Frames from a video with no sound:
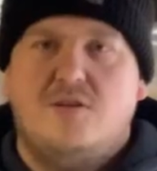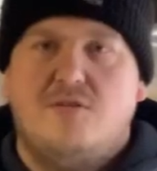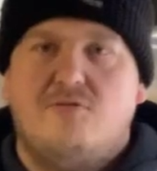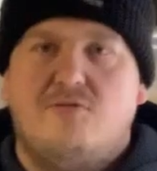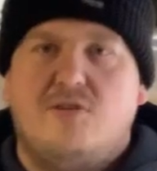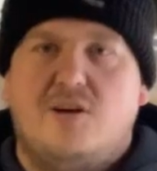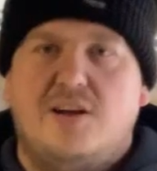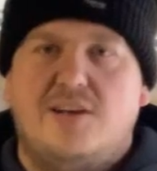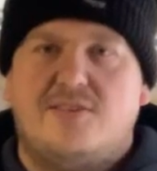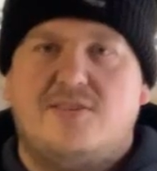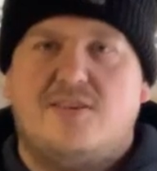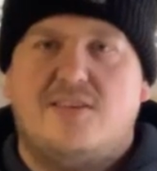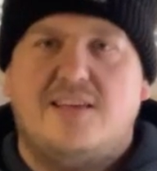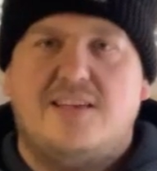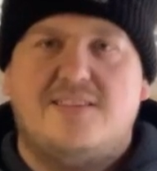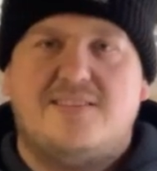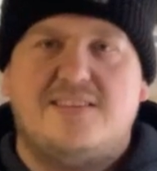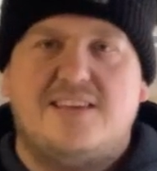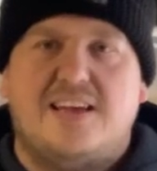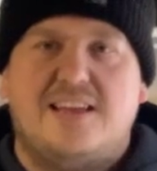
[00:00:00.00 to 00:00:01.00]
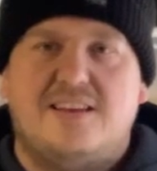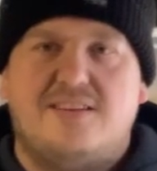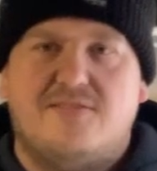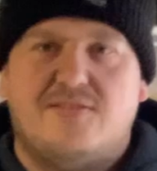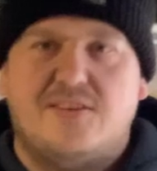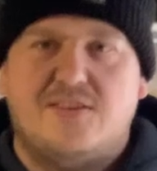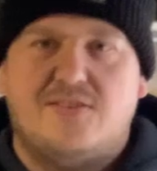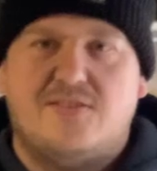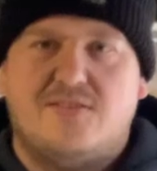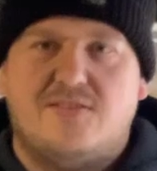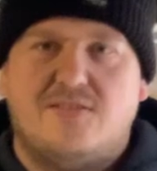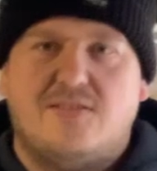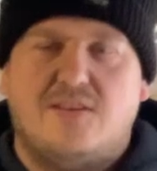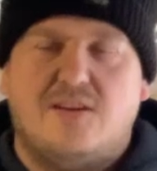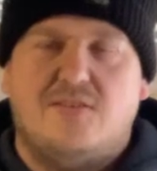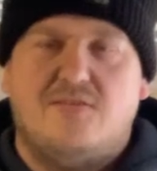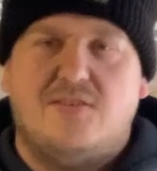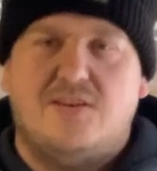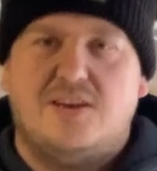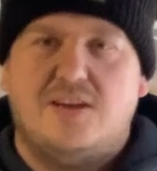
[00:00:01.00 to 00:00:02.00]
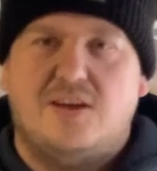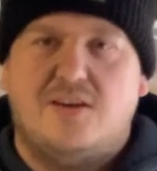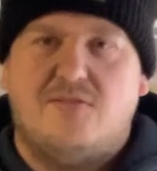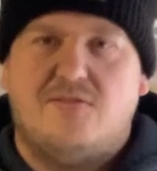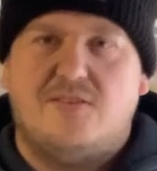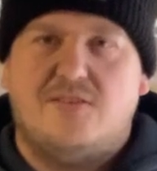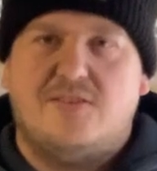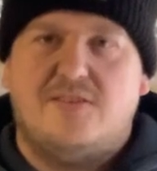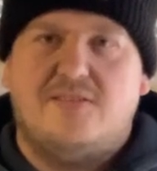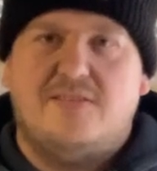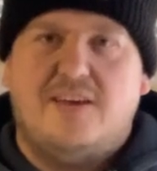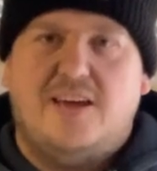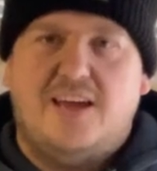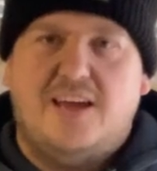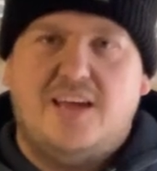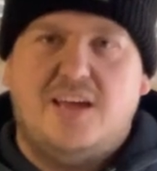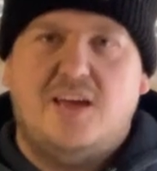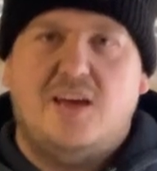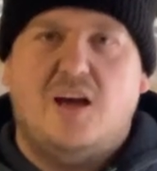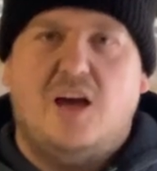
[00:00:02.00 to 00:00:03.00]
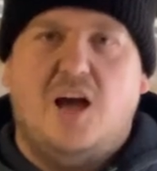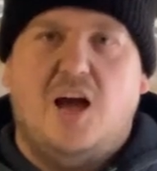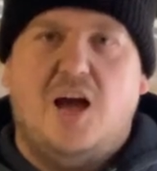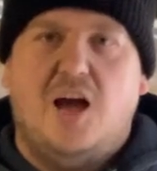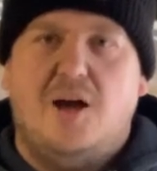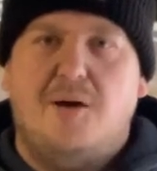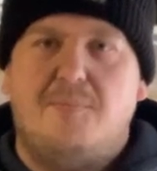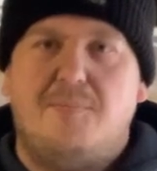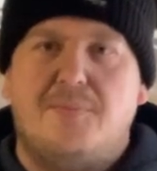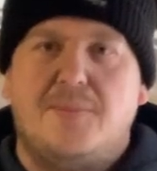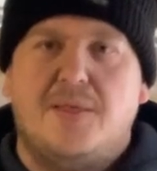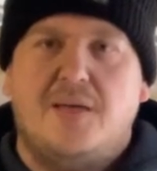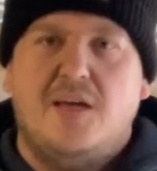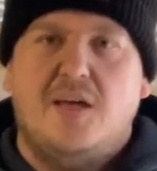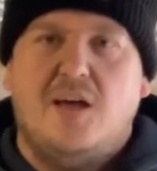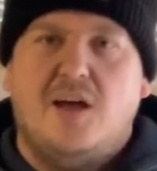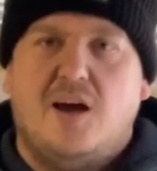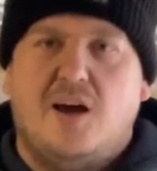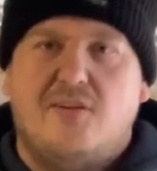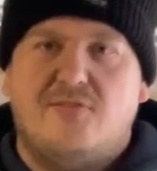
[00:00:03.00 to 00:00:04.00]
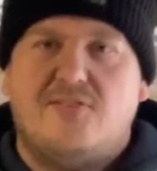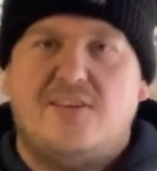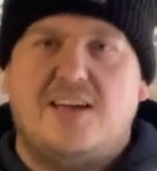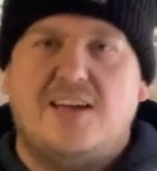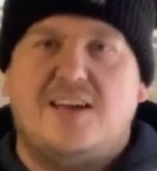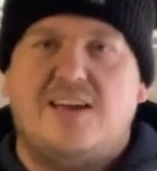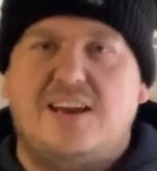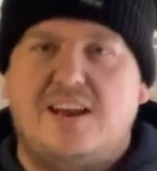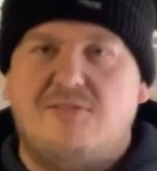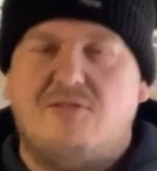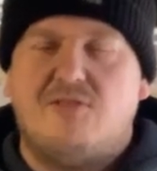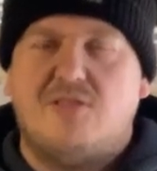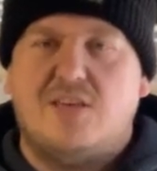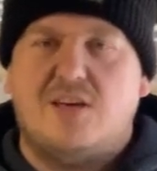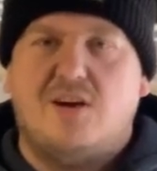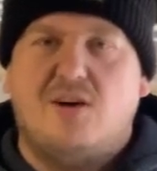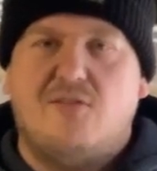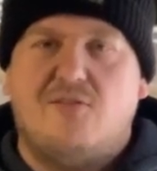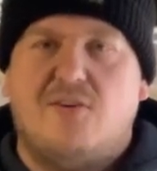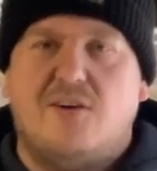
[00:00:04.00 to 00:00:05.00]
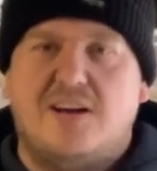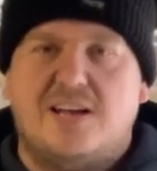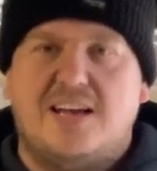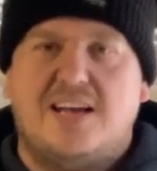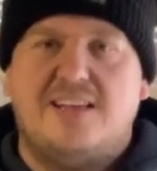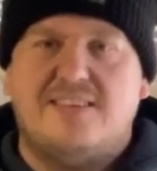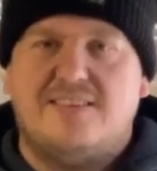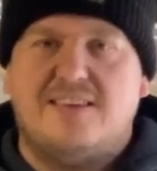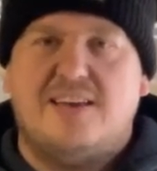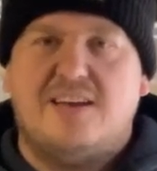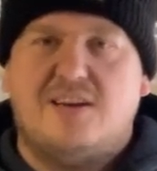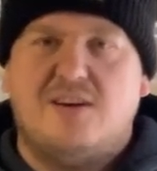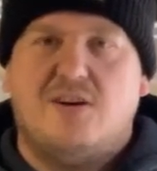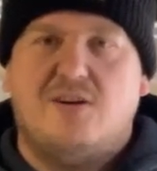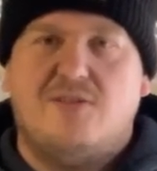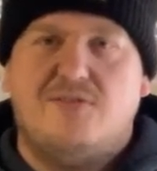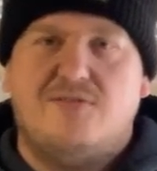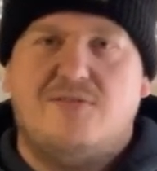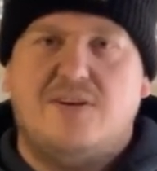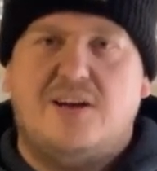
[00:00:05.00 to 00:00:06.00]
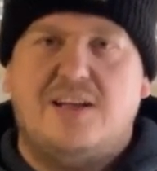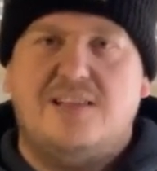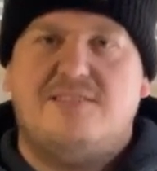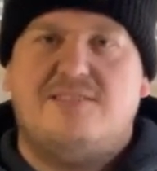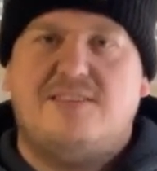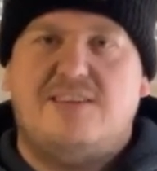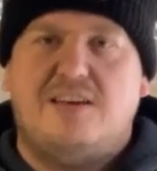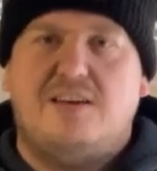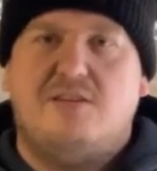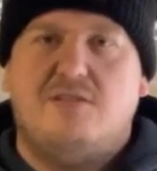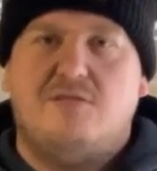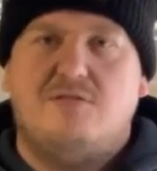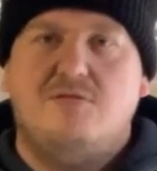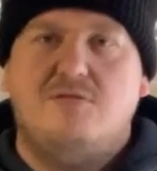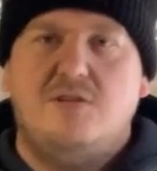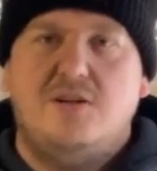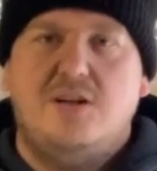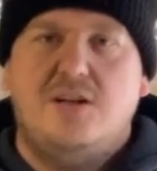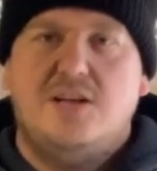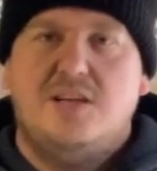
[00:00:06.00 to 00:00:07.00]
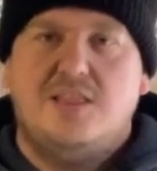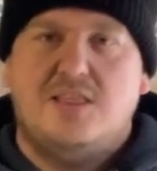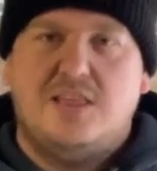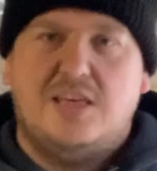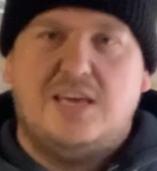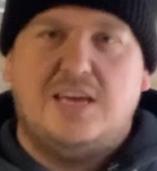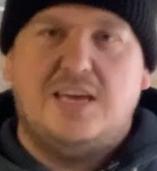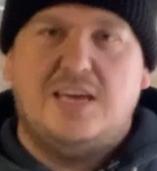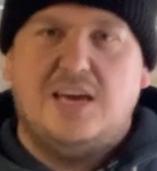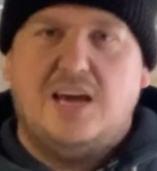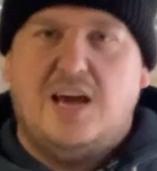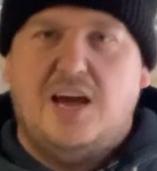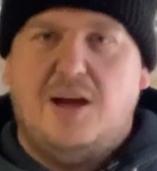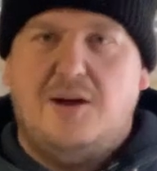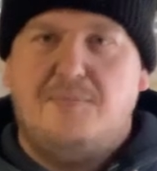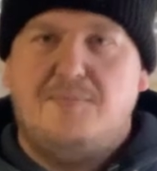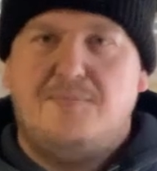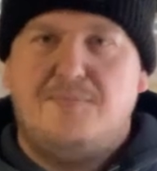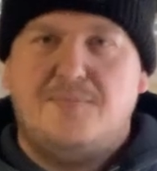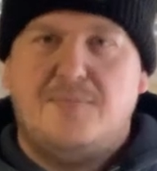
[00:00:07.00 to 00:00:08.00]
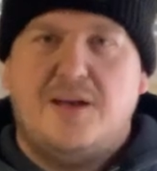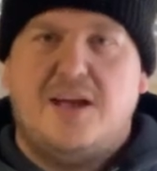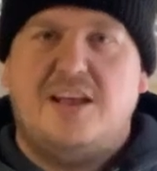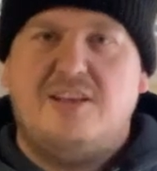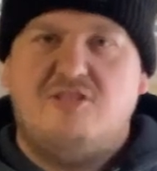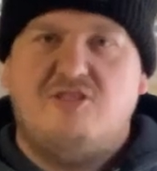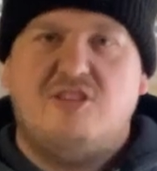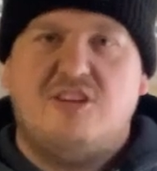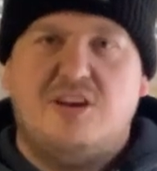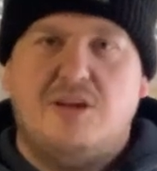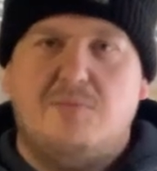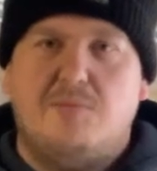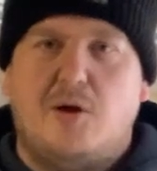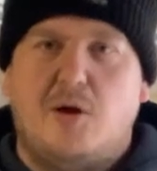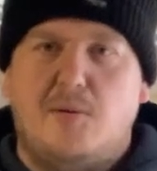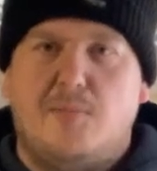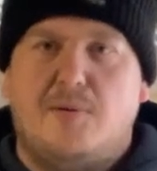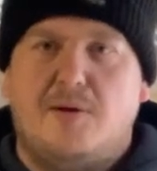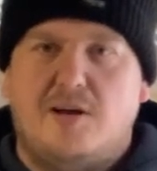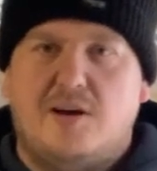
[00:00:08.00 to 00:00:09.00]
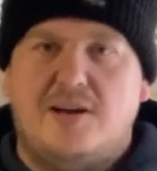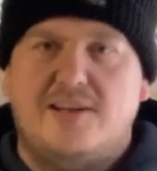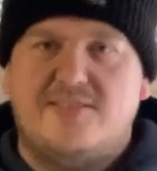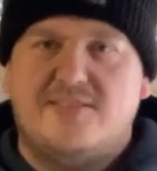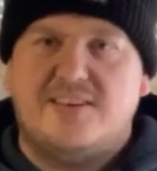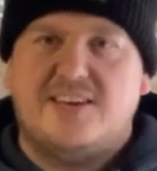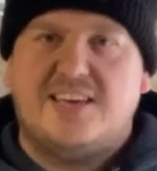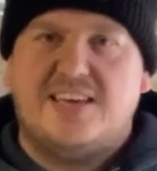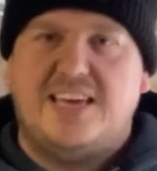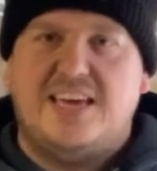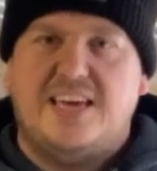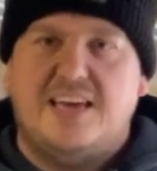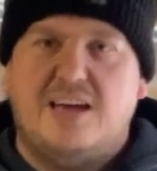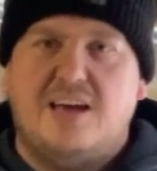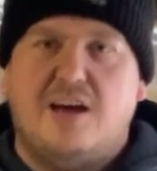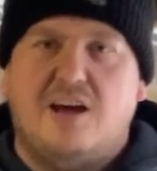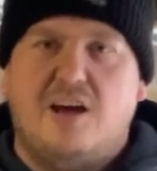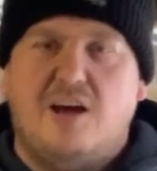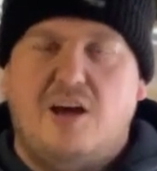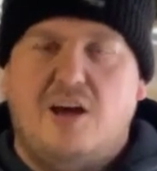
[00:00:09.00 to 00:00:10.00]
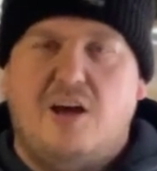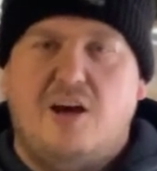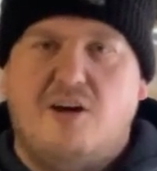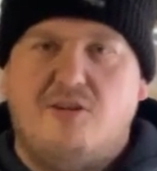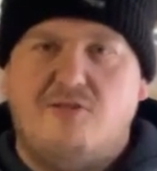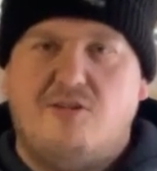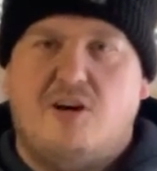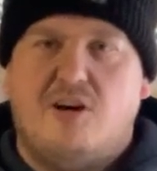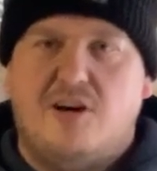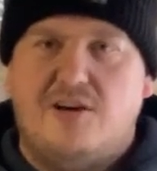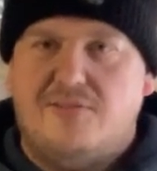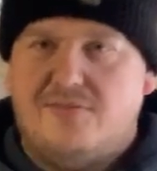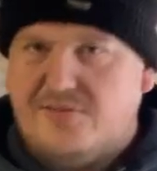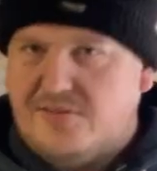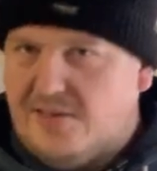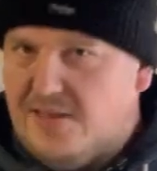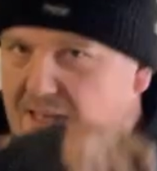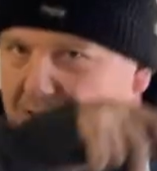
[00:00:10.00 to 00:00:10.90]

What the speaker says: Right, so that's the end of this video for today. I've taken everything off I can take off until the engine immobilizer kit arrives.